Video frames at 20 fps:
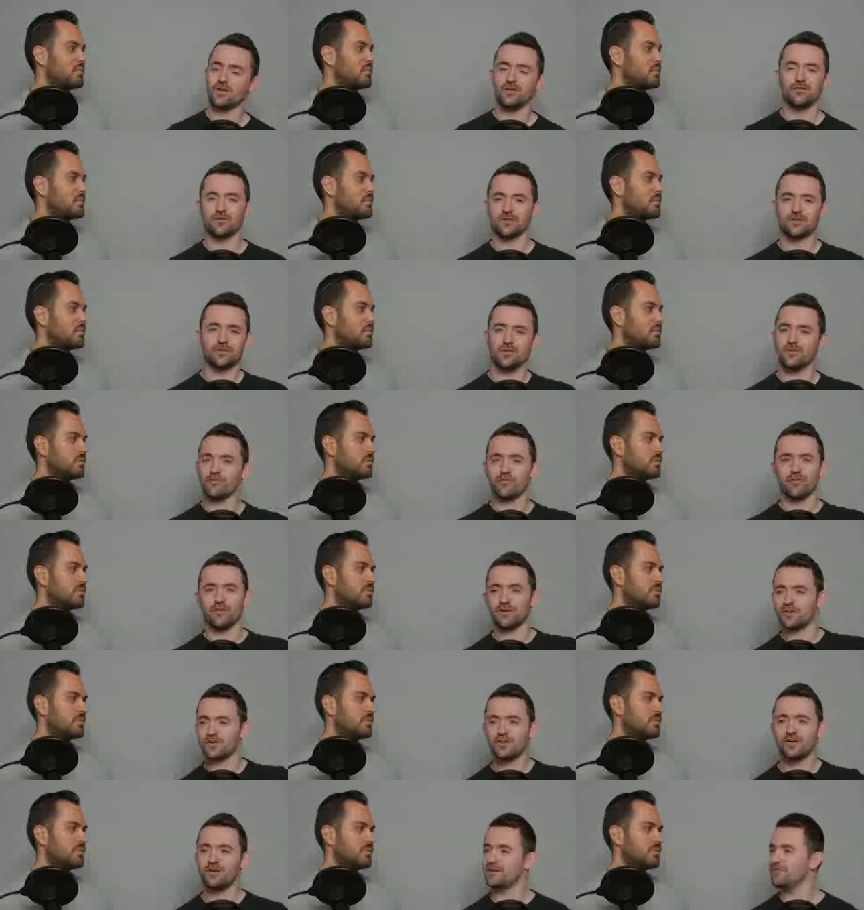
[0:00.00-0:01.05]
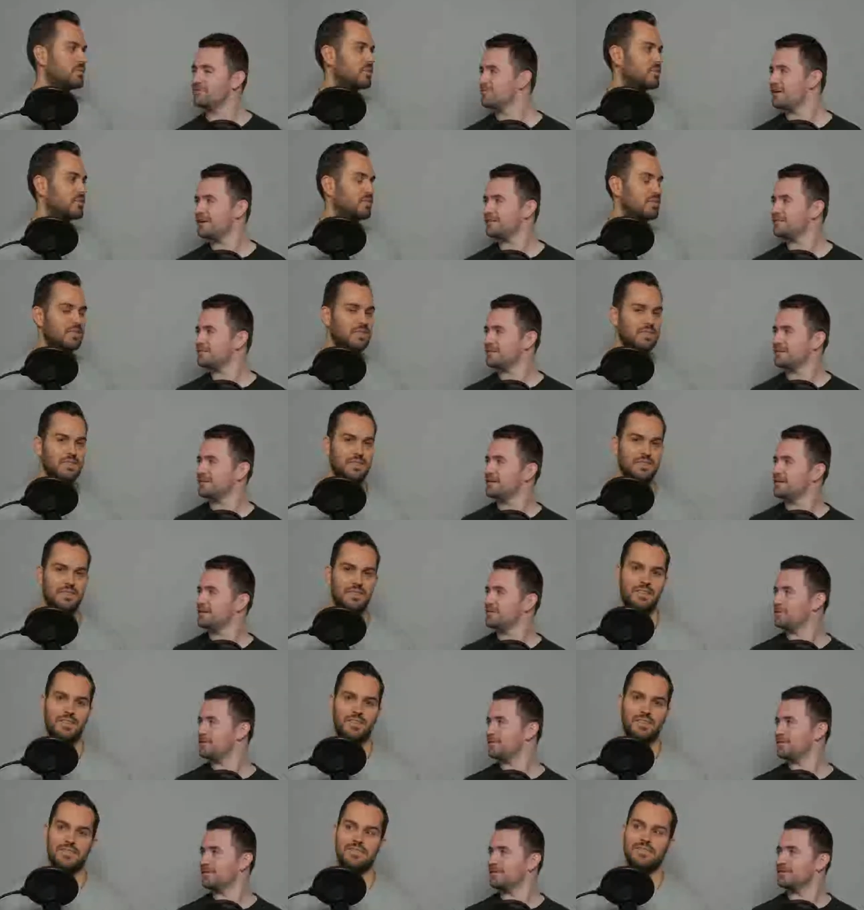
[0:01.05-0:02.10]
Speaker 1: you're a, you're a returning wrestler
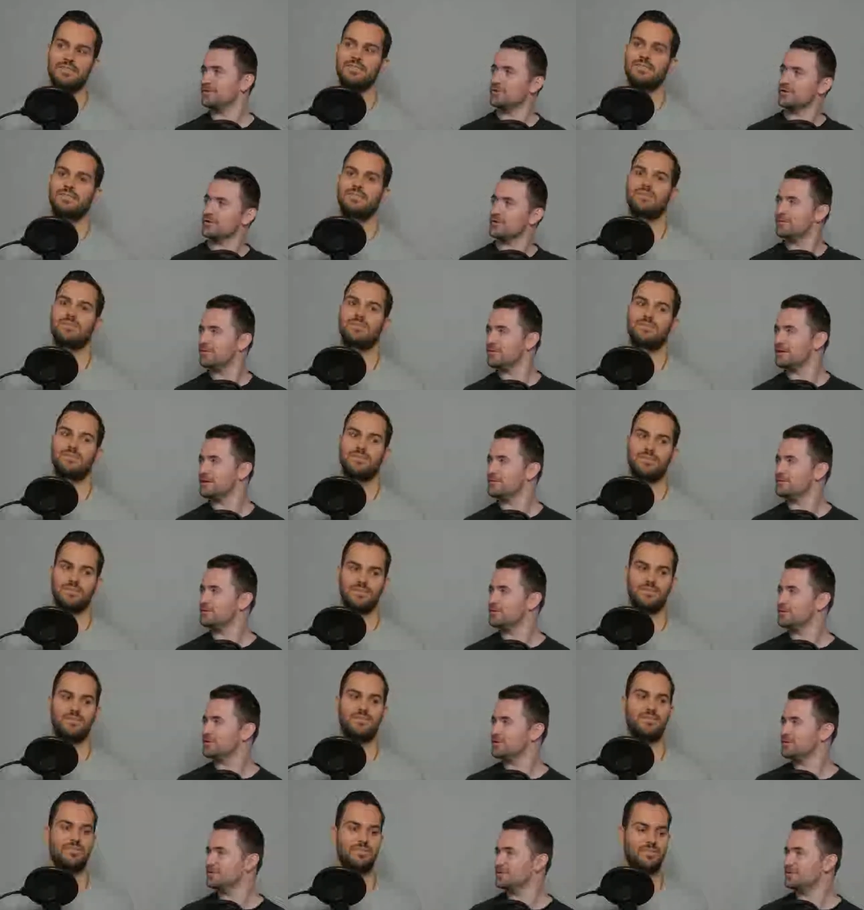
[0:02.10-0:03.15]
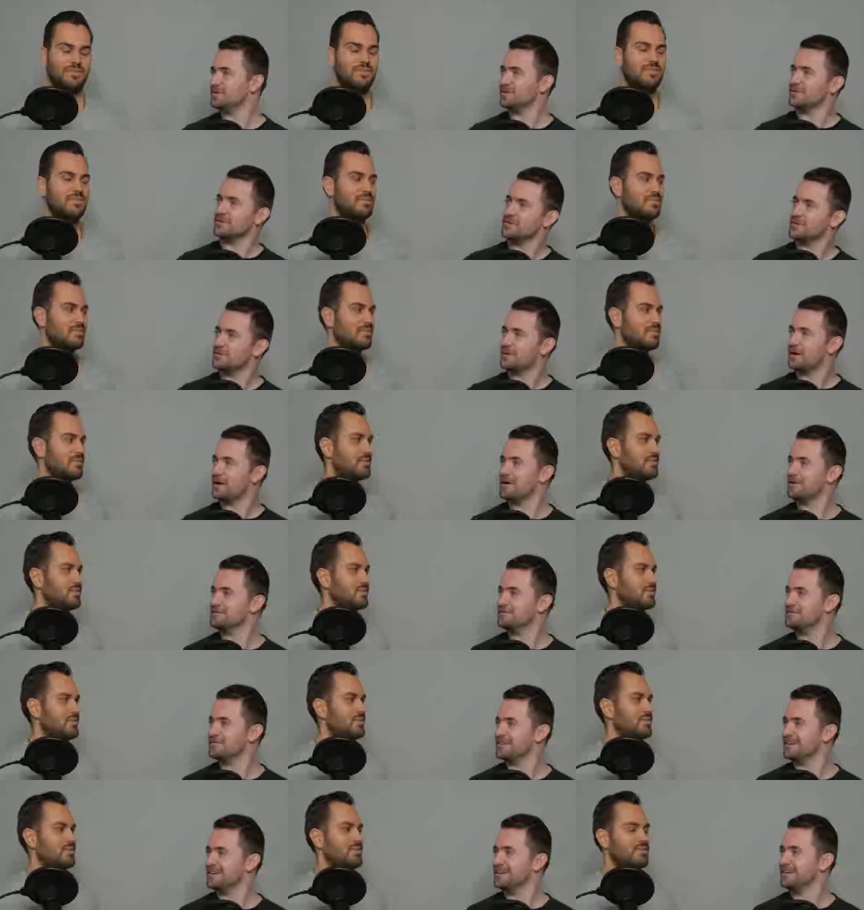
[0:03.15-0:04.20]
with your new theme tune and your new
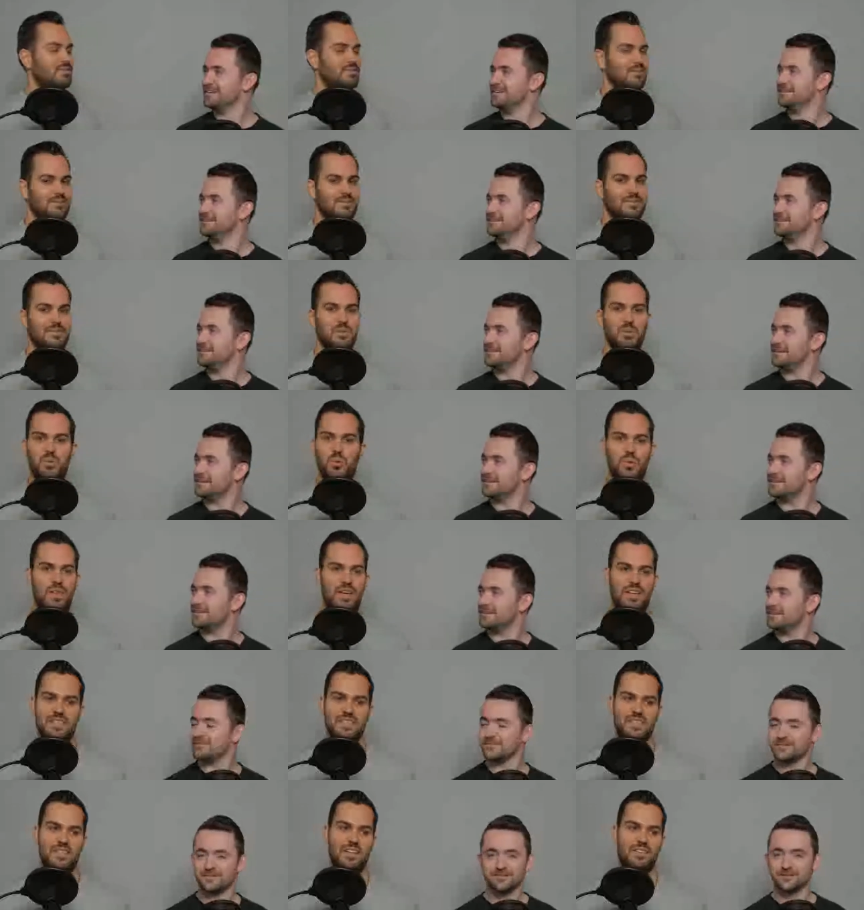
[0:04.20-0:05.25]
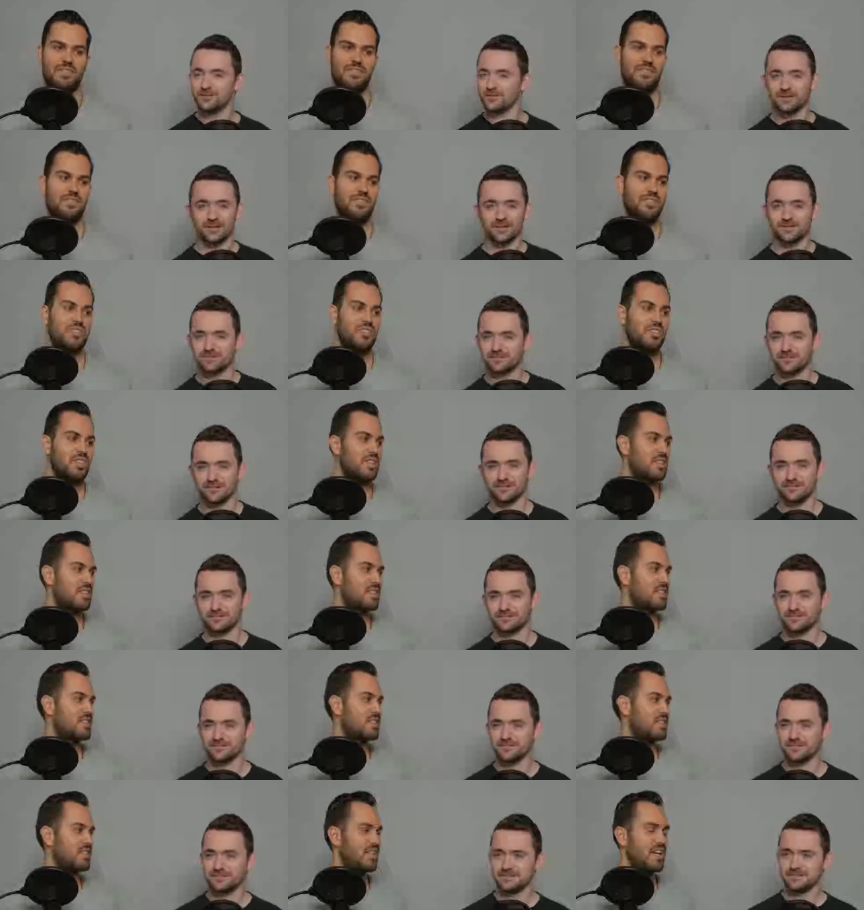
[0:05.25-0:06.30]
outfit. Yeah, all that stuff. All that stuff.
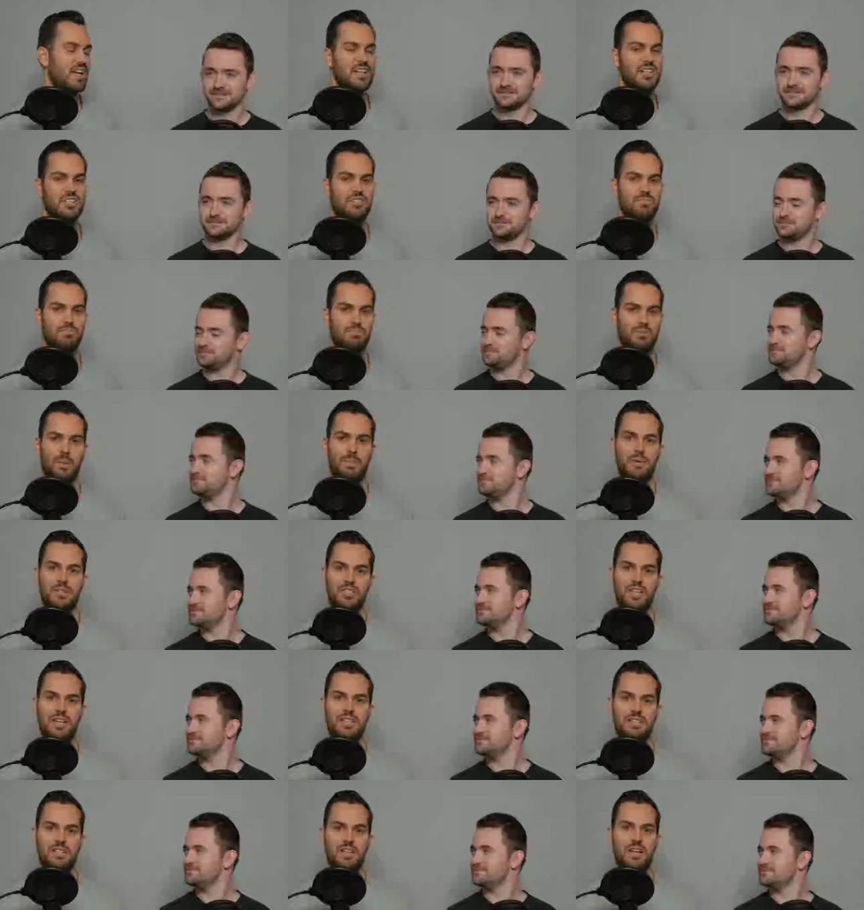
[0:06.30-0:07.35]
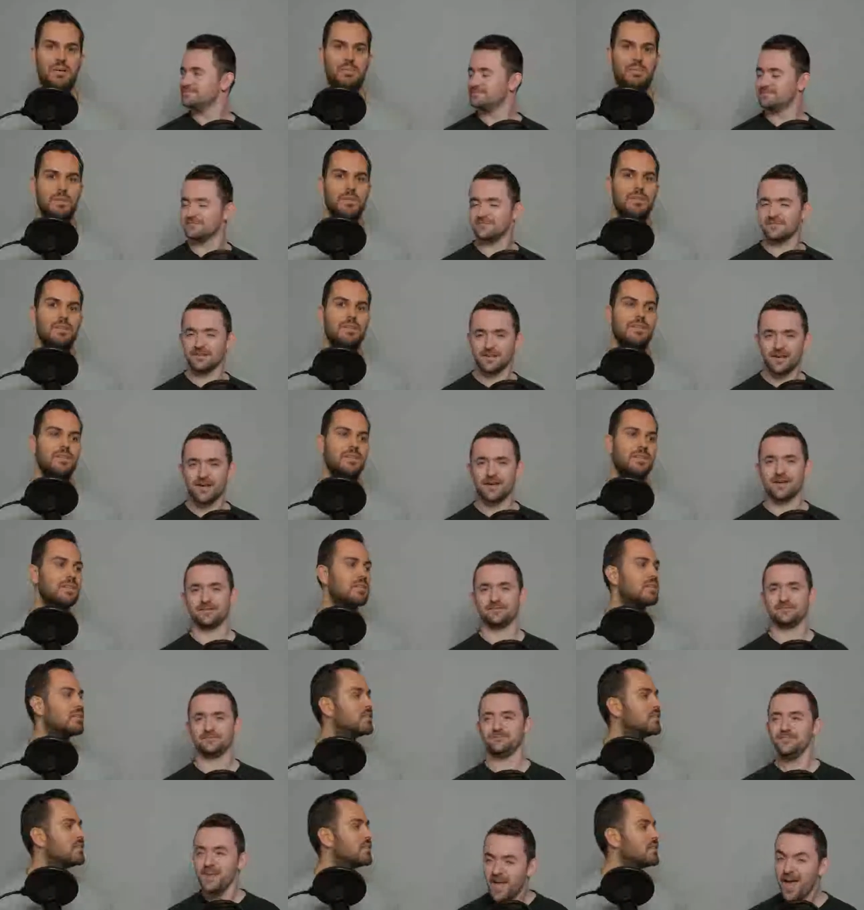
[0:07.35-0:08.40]
Speaker 2: Just getting proper jazzed up. Yeah,
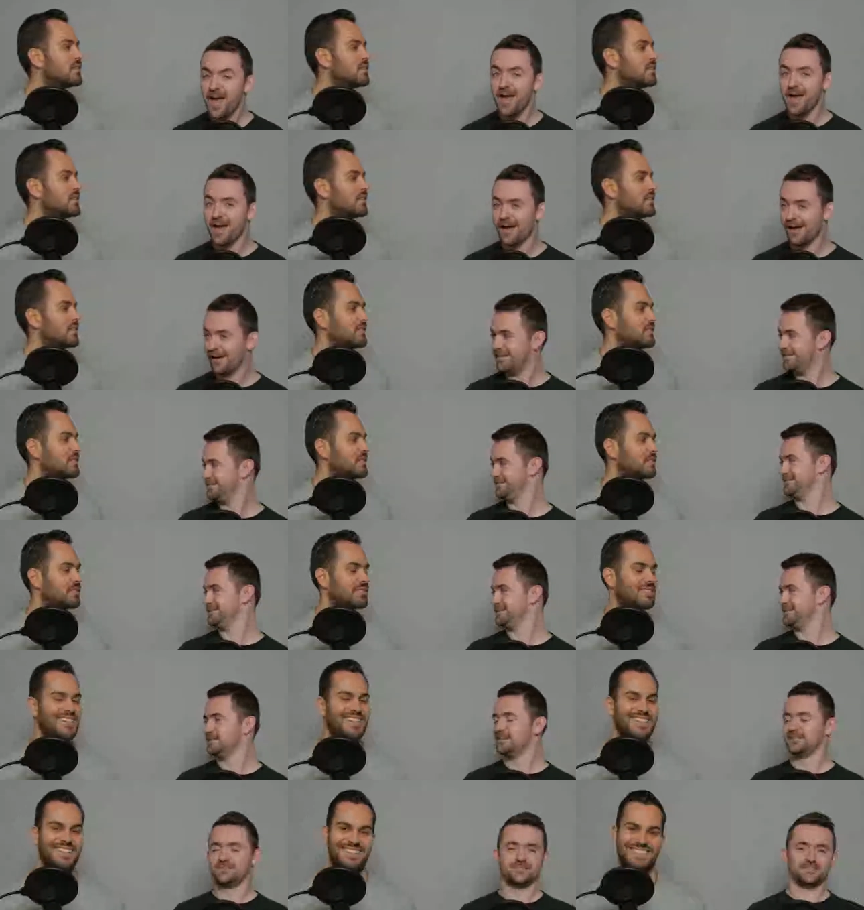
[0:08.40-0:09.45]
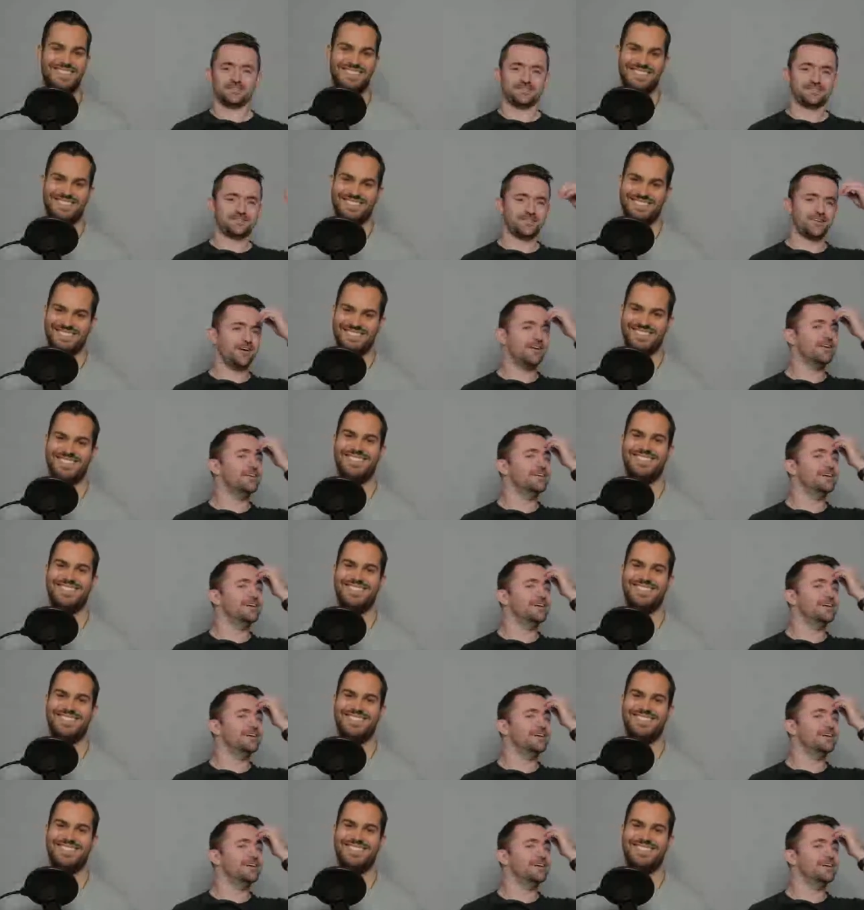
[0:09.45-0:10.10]
Speaker 1: yeah. So.